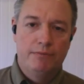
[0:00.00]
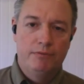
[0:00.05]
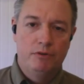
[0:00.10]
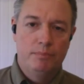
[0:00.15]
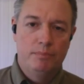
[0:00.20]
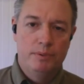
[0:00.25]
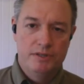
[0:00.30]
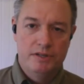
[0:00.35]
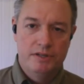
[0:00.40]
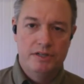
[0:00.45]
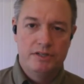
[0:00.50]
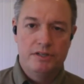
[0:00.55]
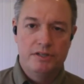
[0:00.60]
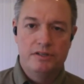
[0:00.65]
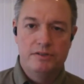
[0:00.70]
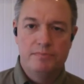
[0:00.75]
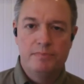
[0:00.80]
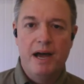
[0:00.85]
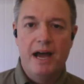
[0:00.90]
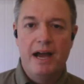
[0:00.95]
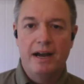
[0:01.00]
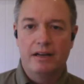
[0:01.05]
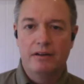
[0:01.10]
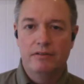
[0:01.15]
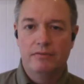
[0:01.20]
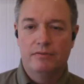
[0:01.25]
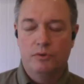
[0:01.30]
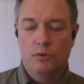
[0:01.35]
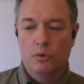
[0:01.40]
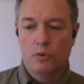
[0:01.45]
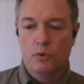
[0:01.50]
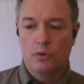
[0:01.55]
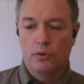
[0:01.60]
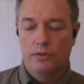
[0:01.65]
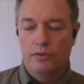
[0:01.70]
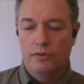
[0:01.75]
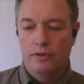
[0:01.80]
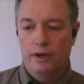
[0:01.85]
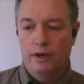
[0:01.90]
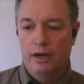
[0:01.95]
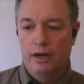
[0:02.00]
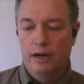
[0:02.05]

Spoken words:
shuffle positions back and forth